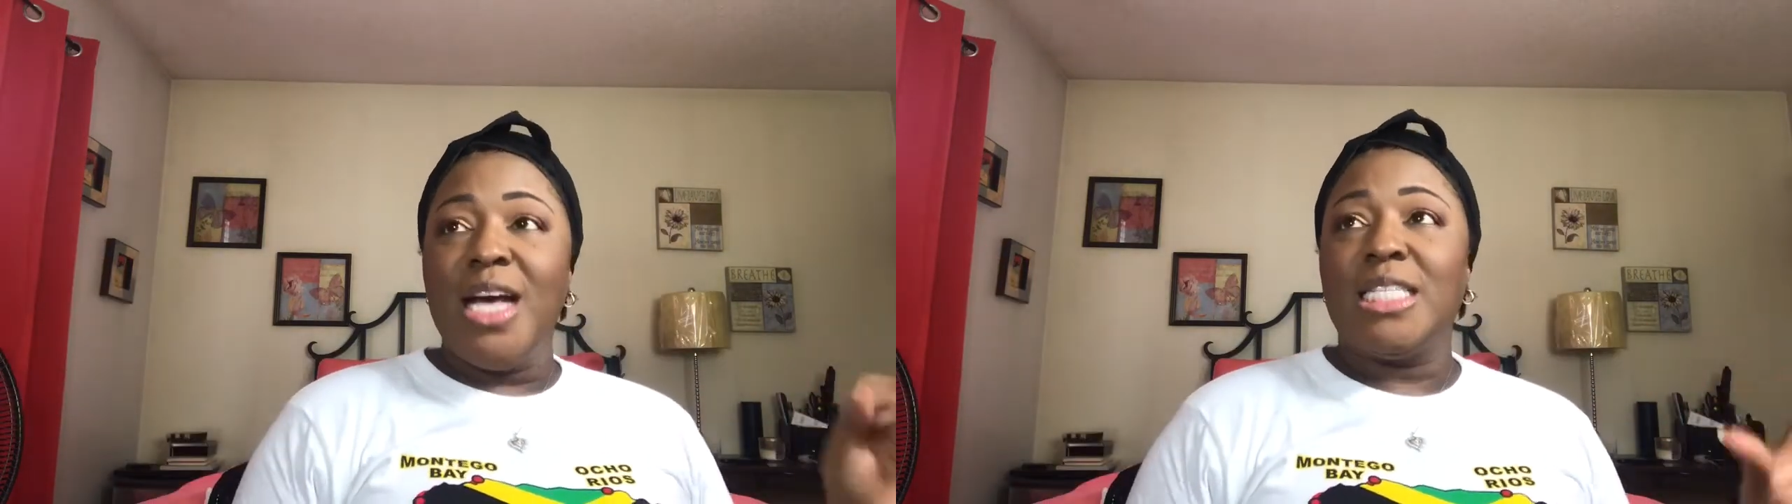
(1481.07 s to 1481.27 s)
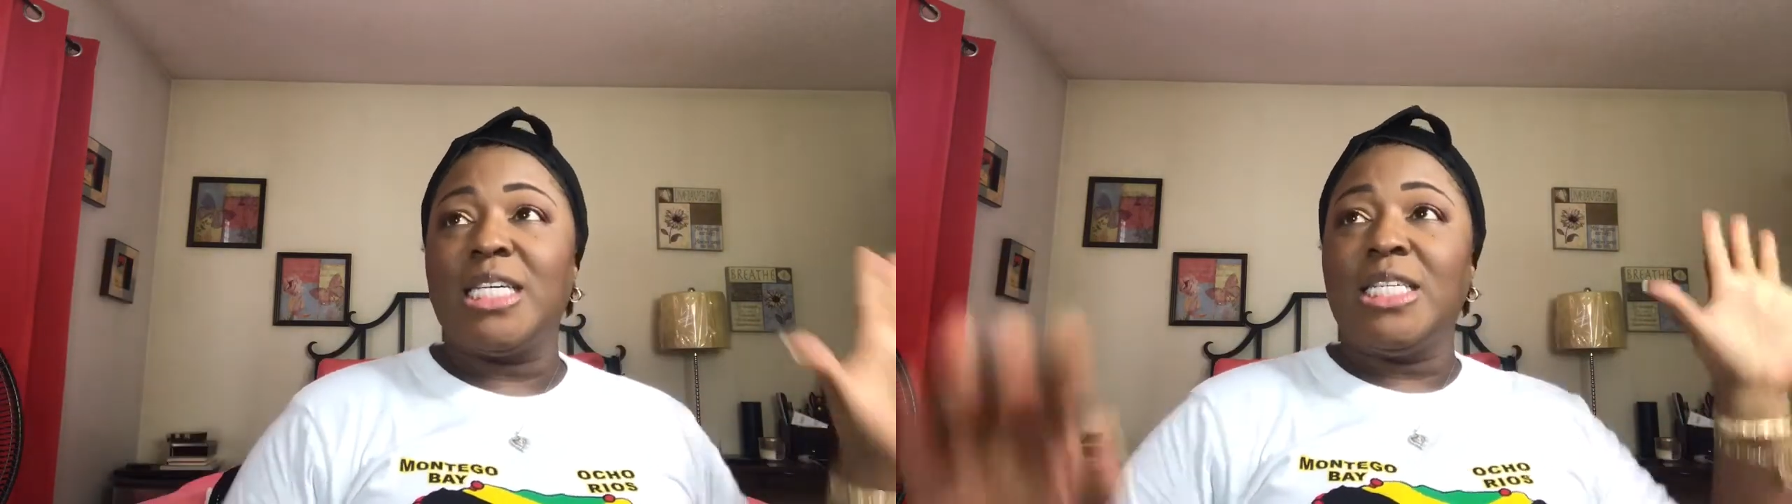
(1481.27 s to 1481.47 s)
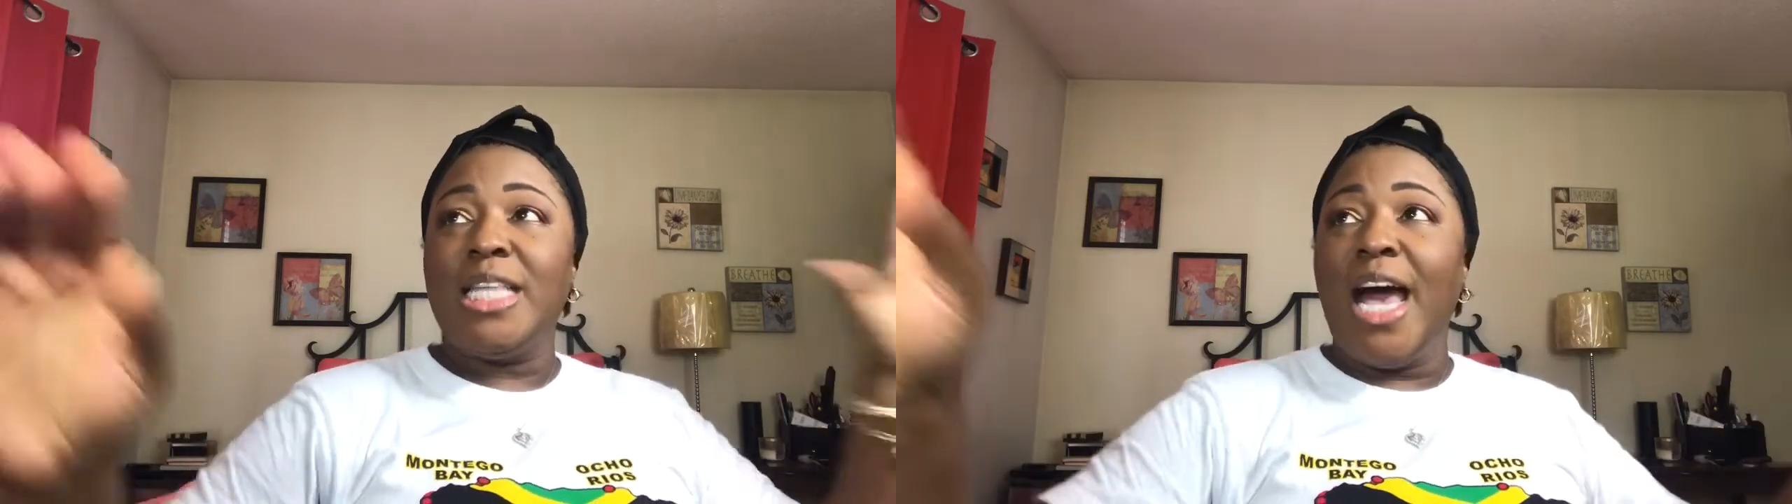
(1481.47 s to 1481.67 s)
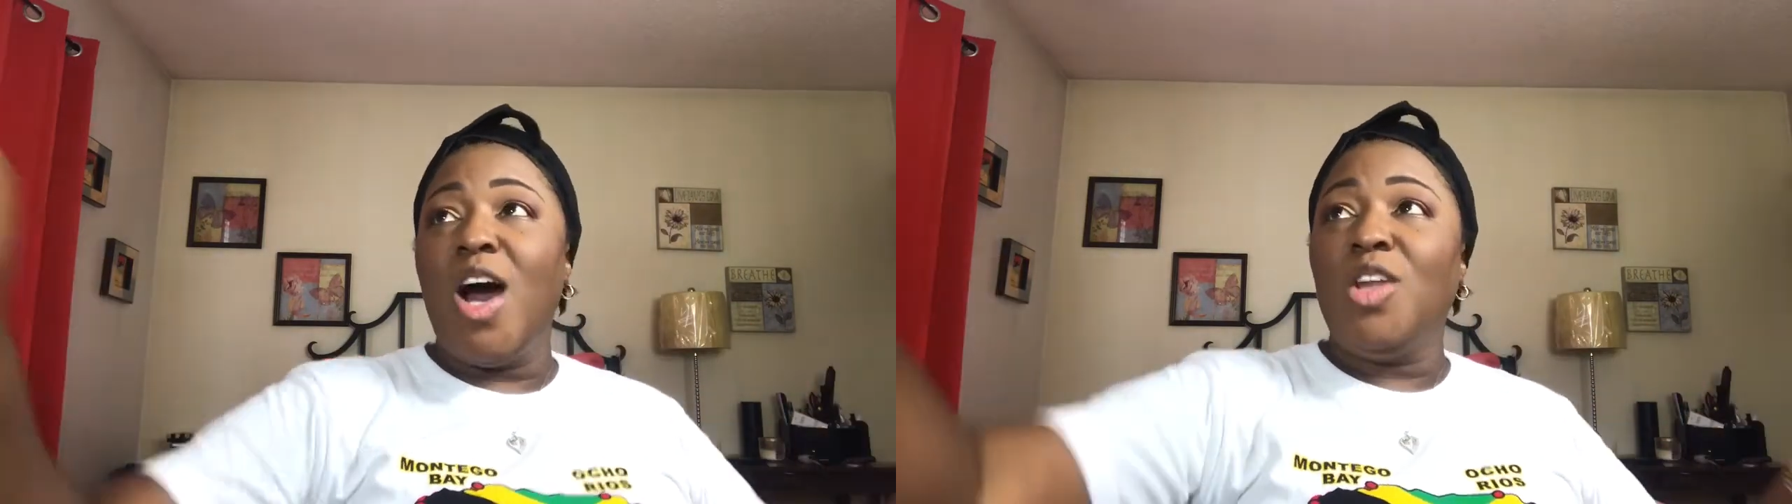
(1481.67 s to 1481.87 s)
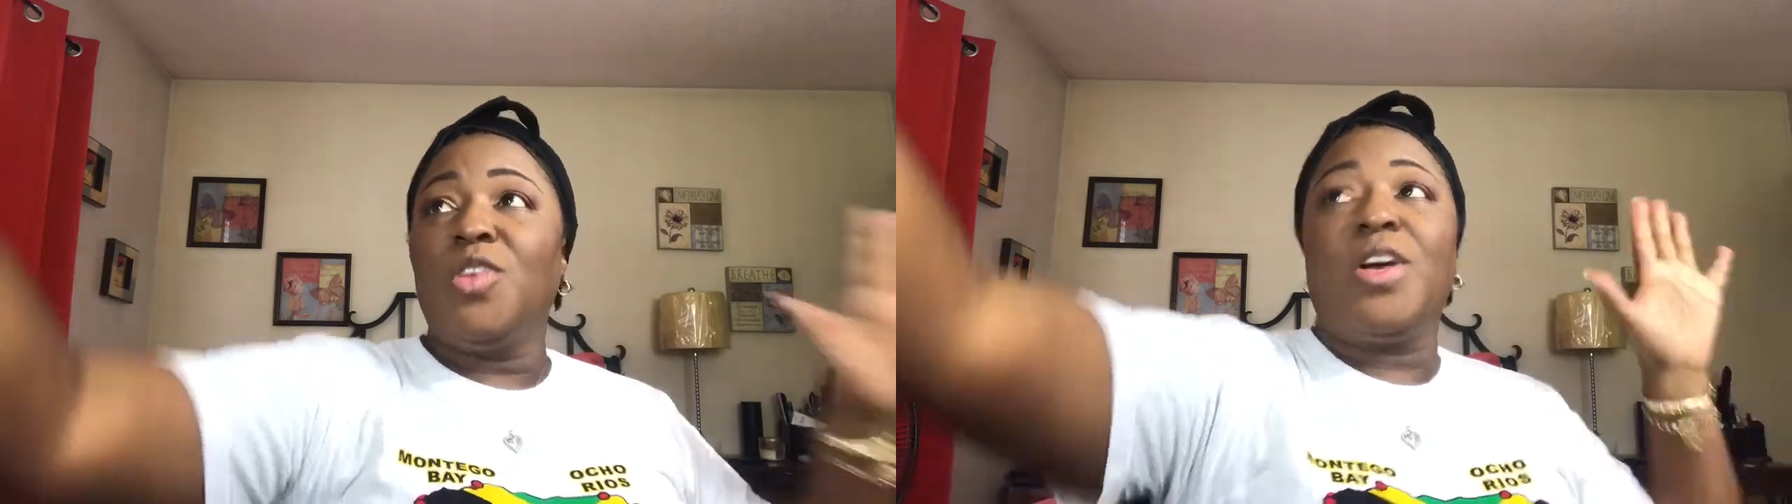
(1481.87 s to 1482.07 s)
So
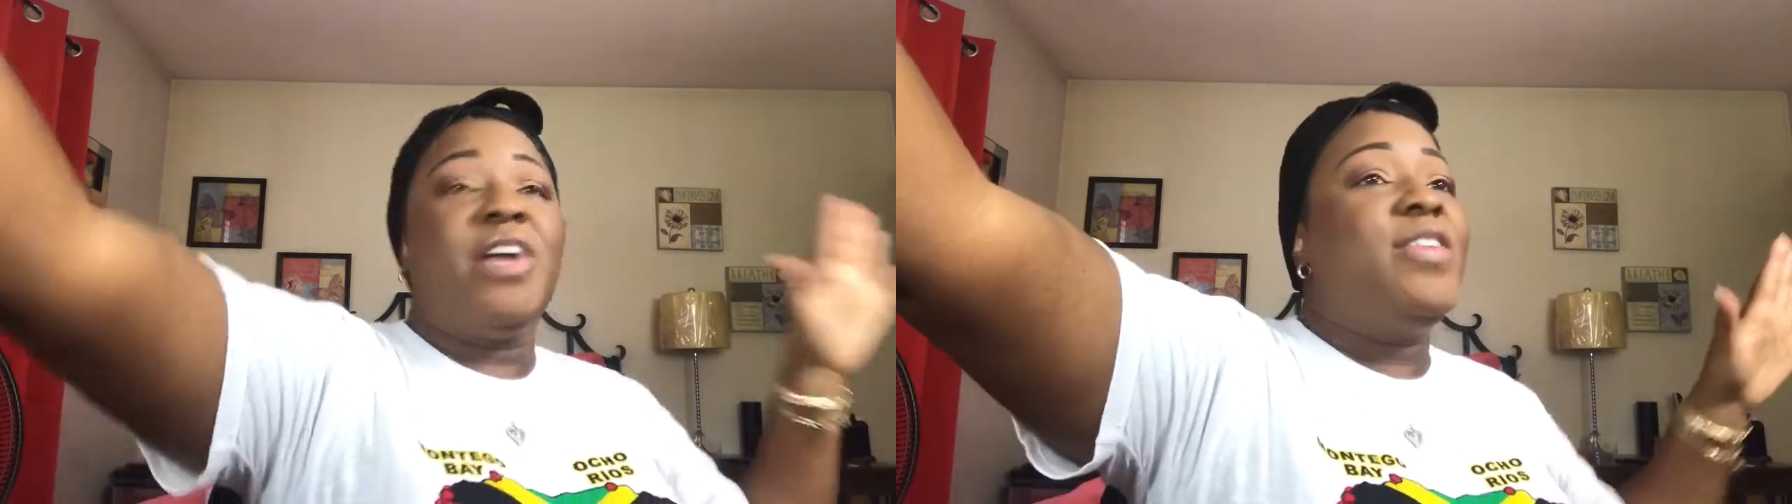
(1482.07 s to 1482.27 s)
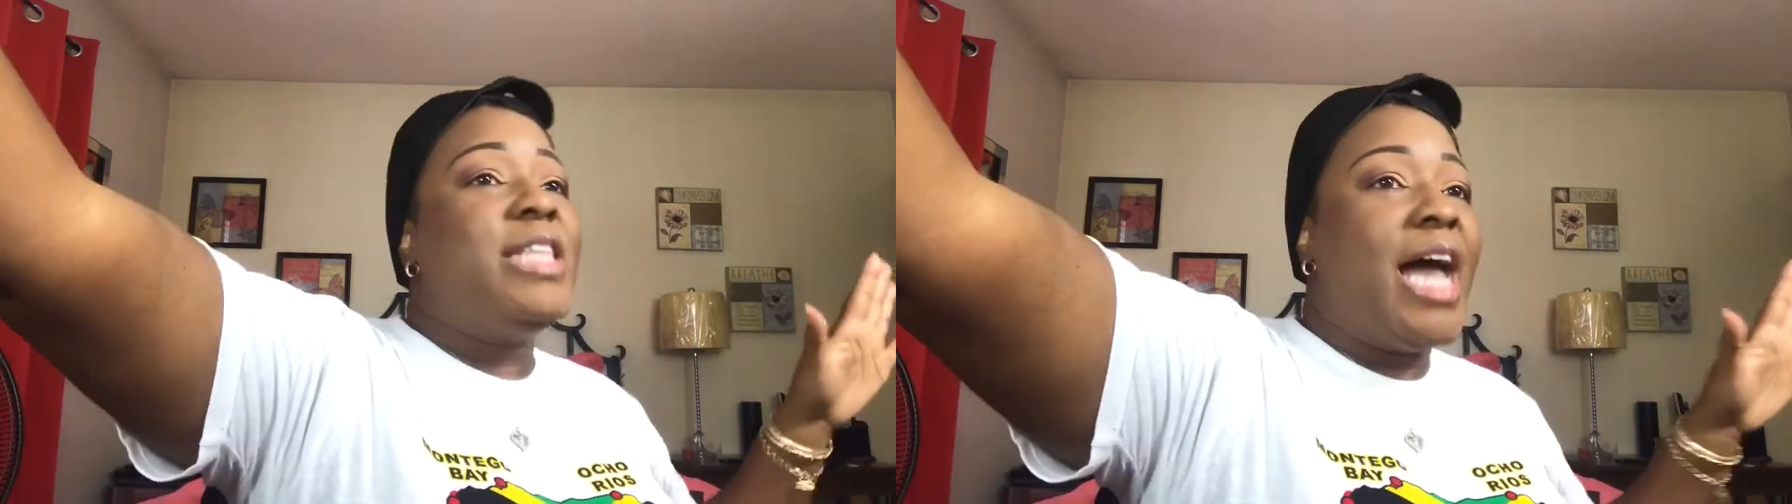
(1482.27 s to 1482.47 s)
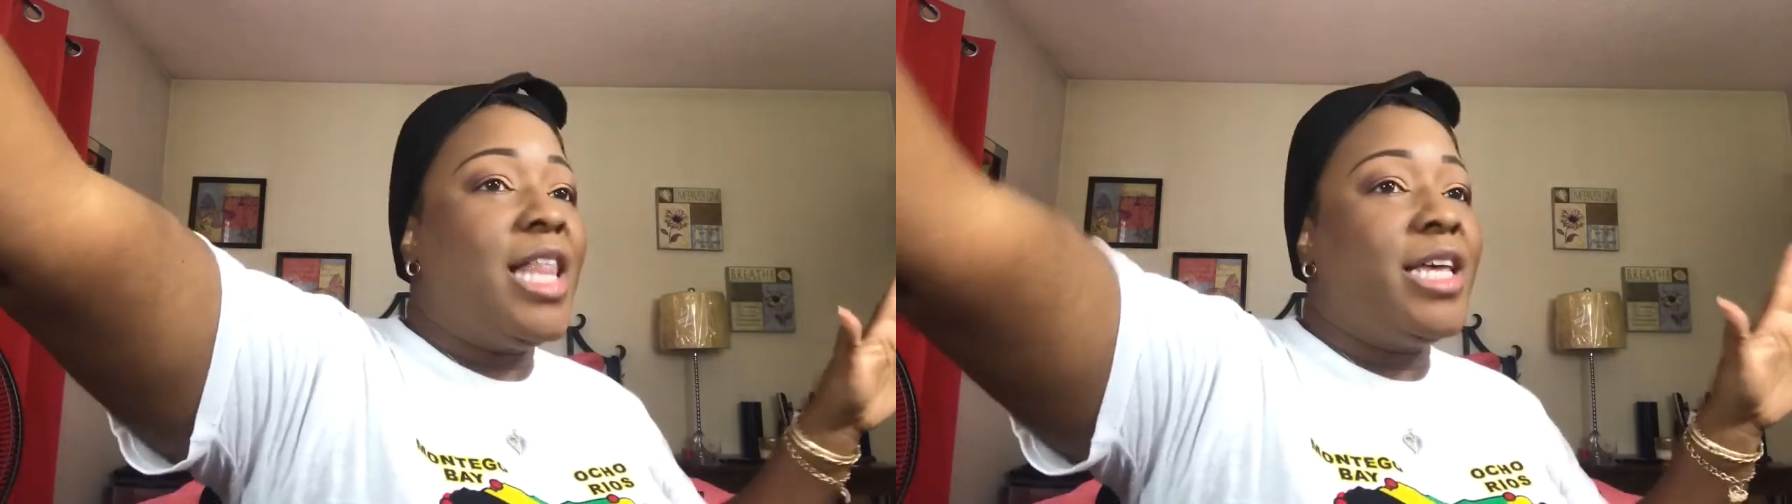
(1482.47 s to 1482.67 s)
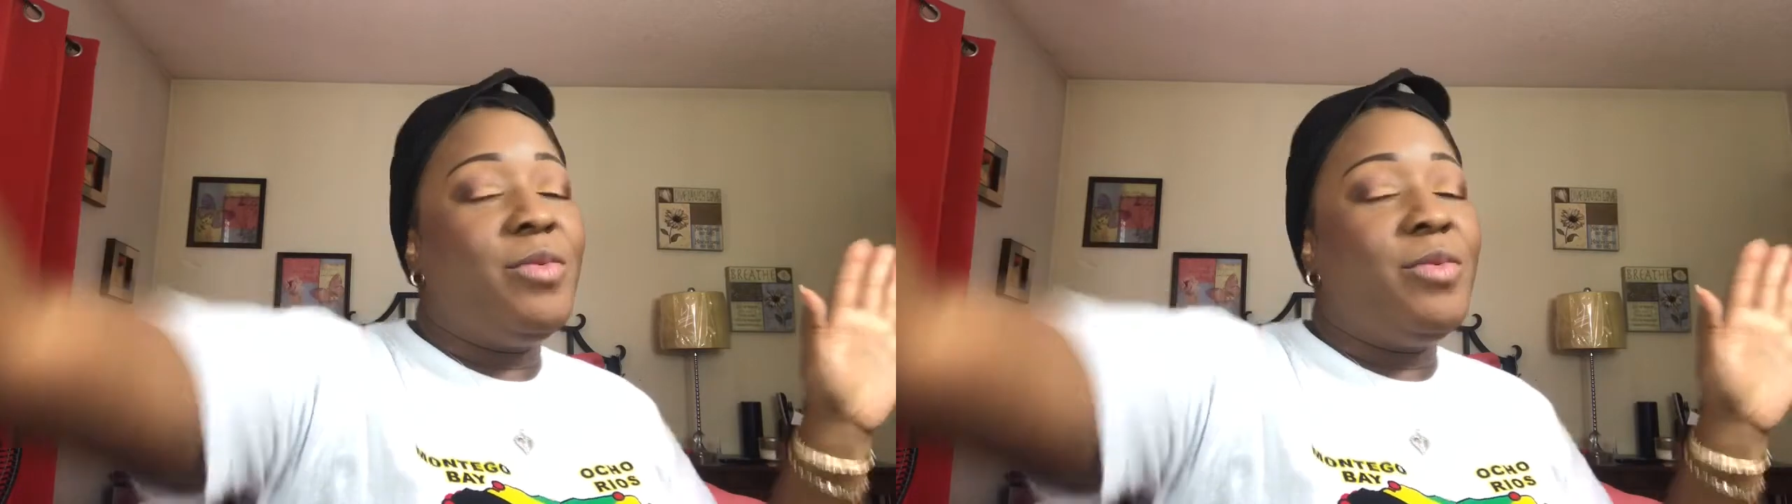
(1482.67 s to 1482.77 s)
now the grand finale,